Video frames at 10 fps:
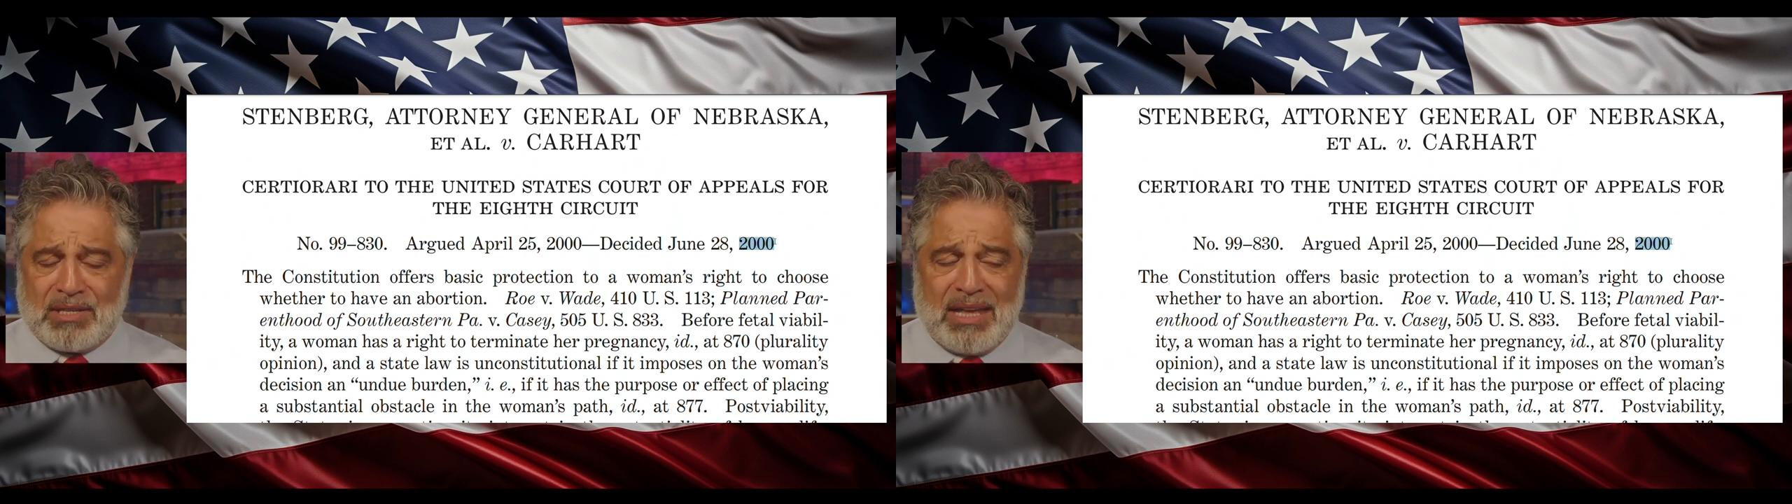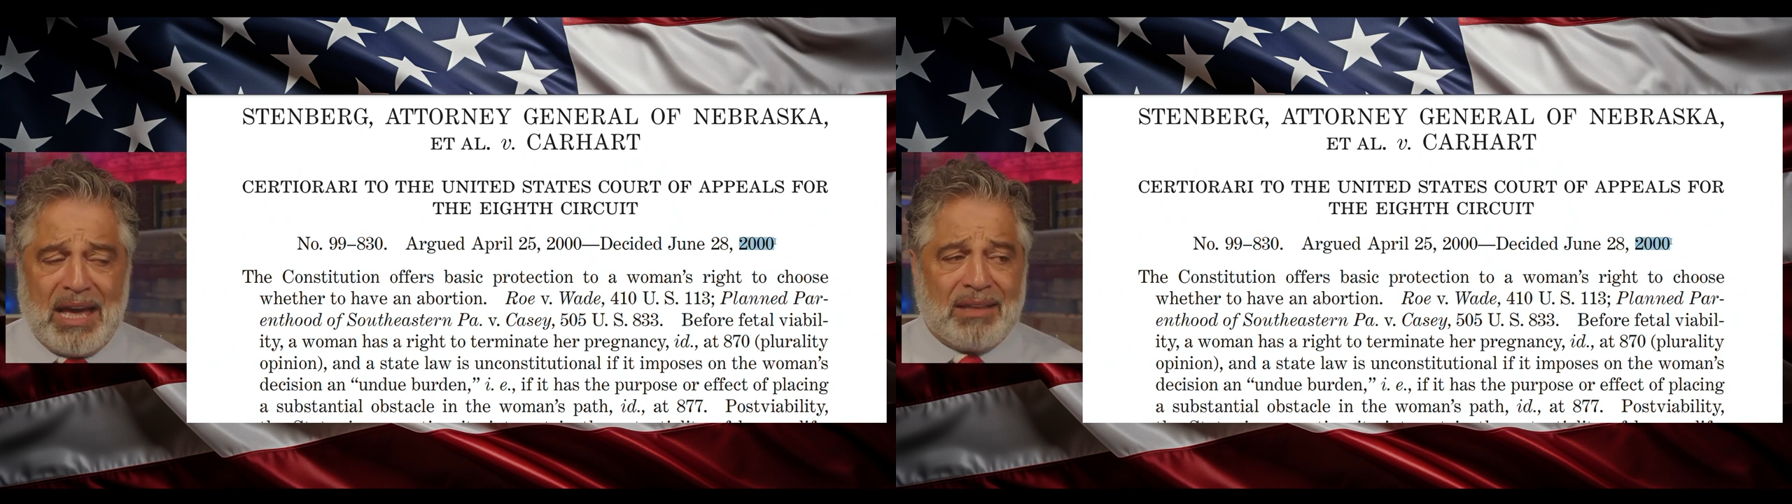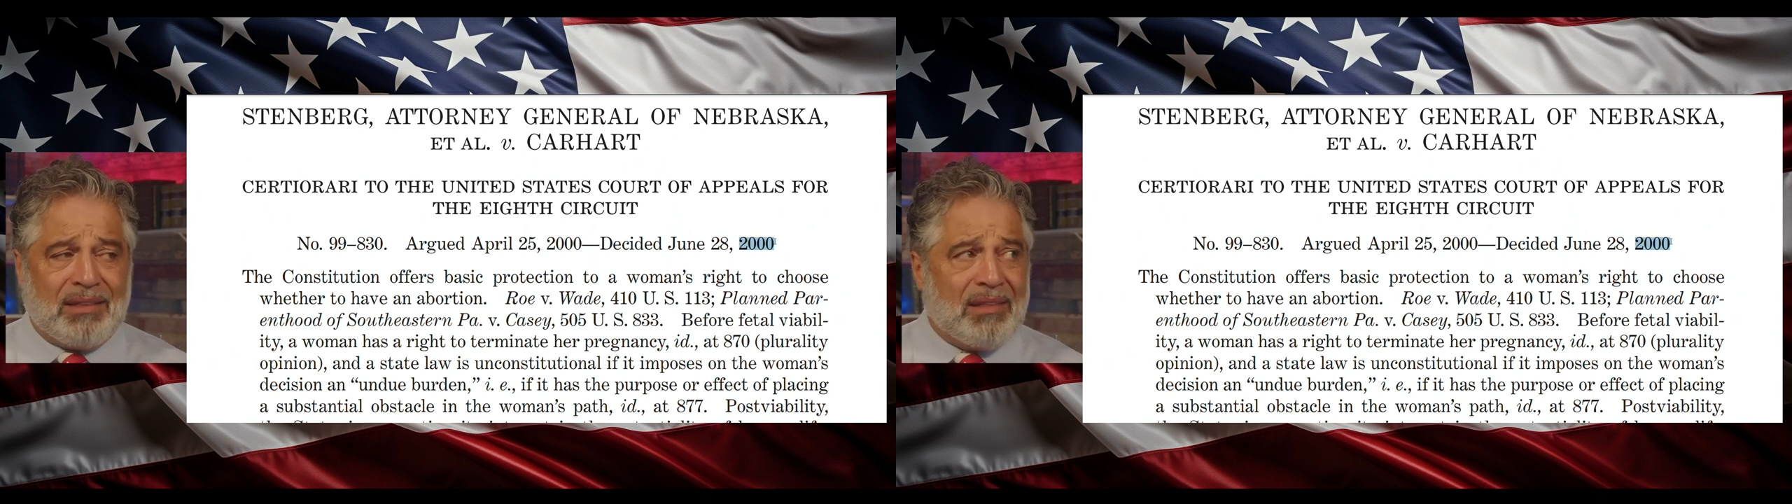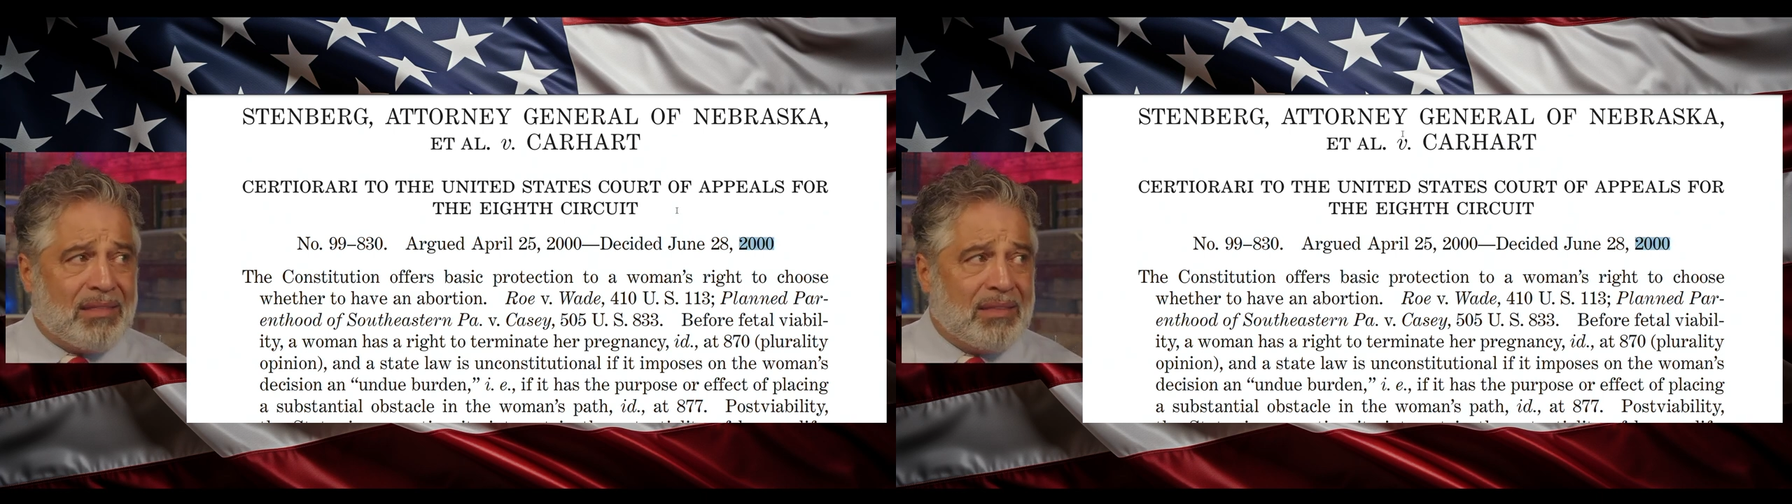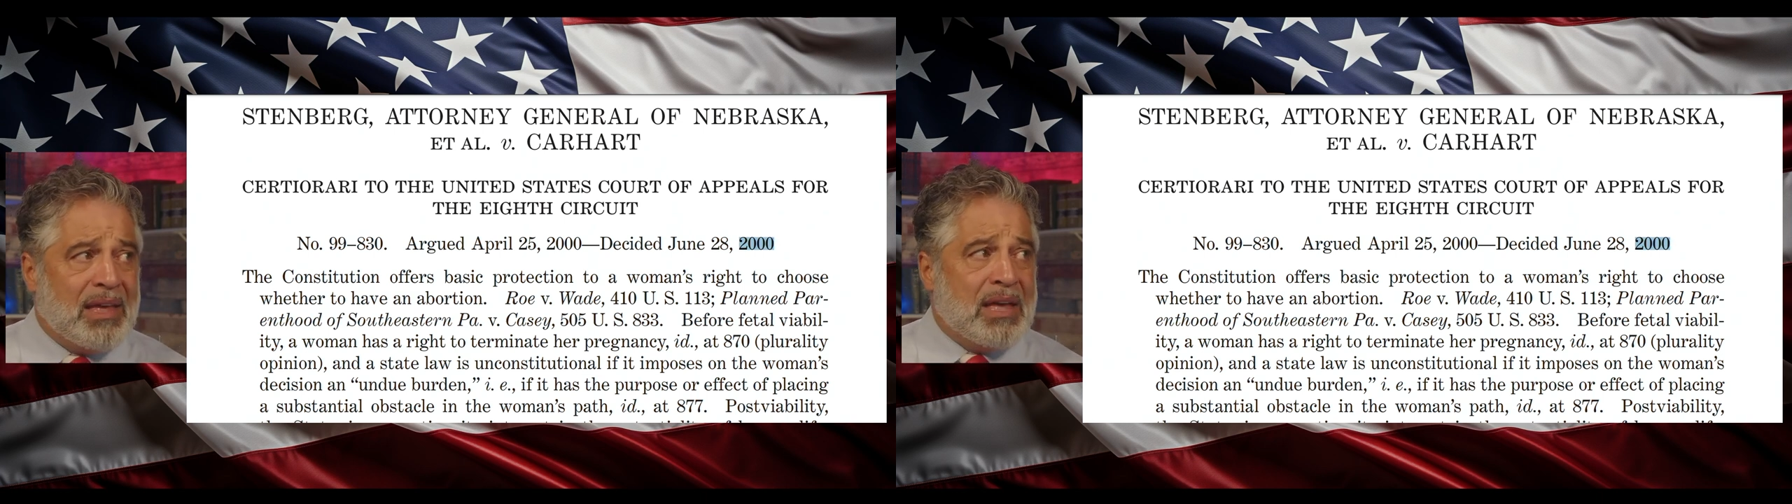that.
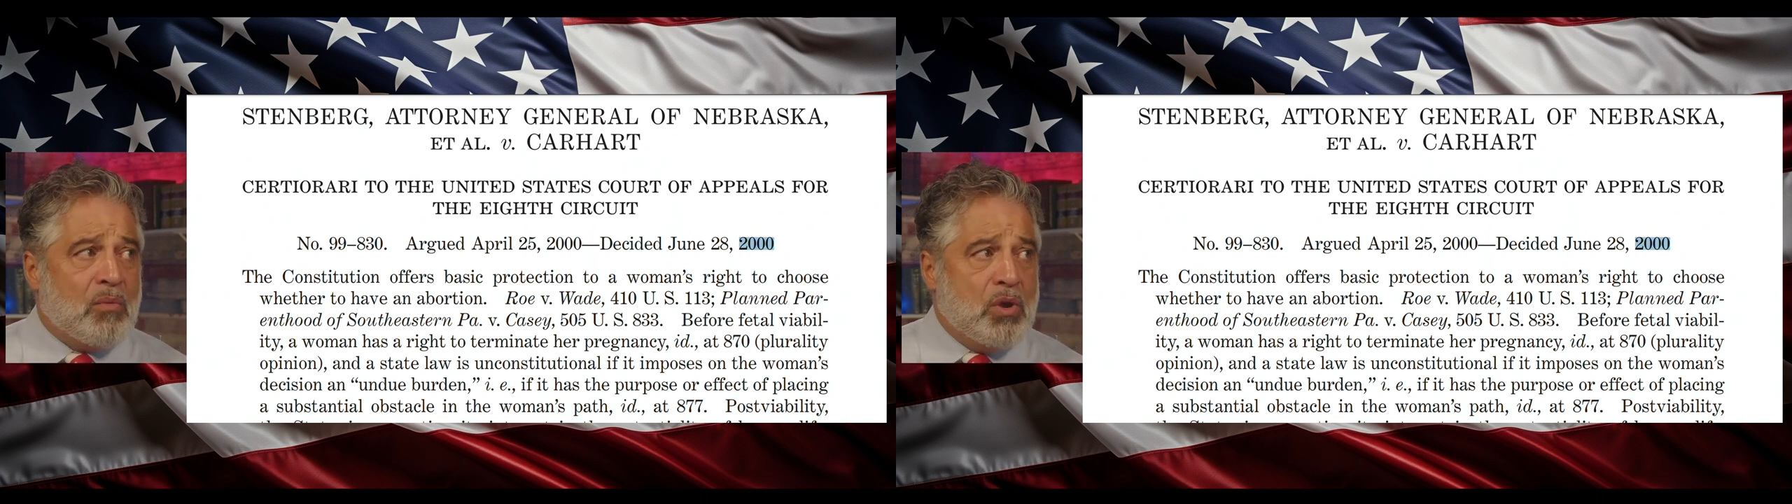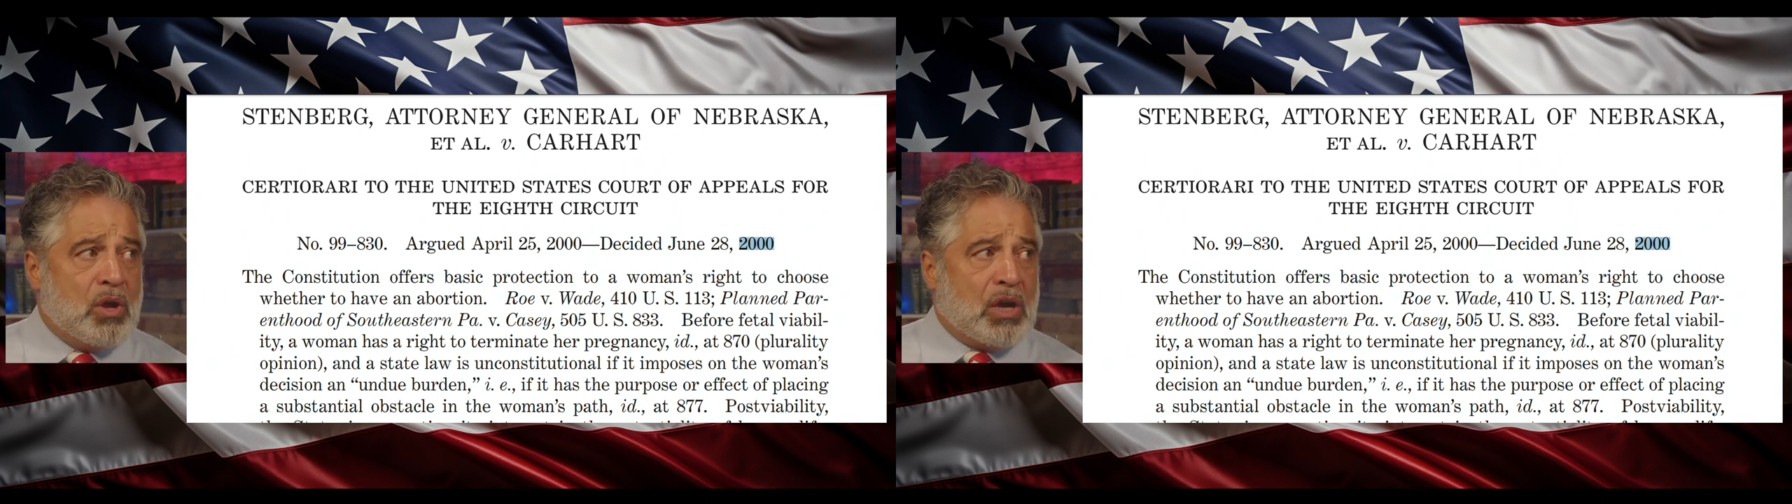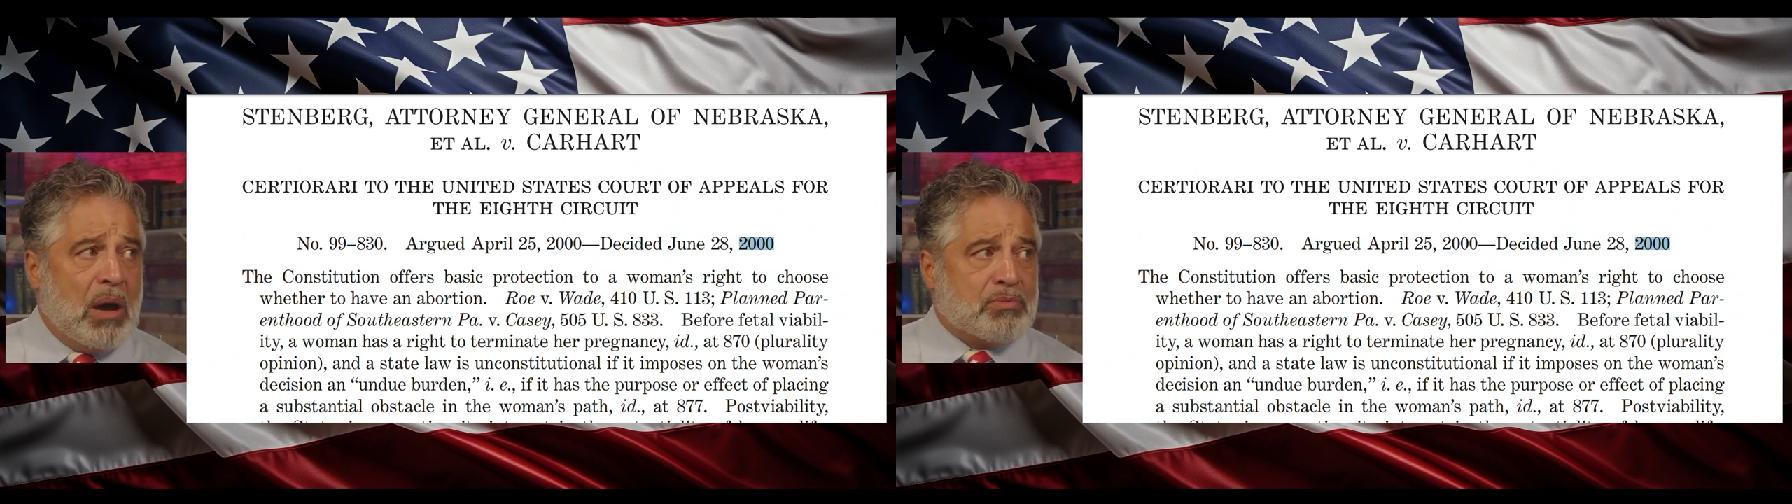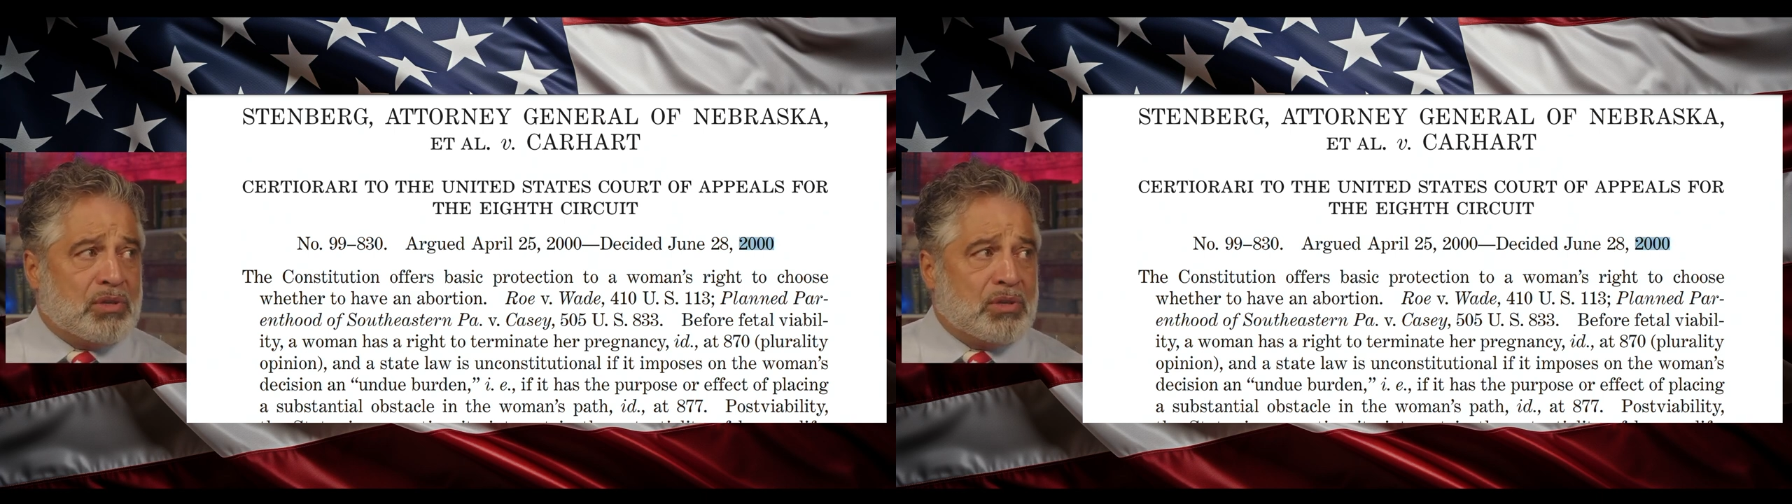When it comes to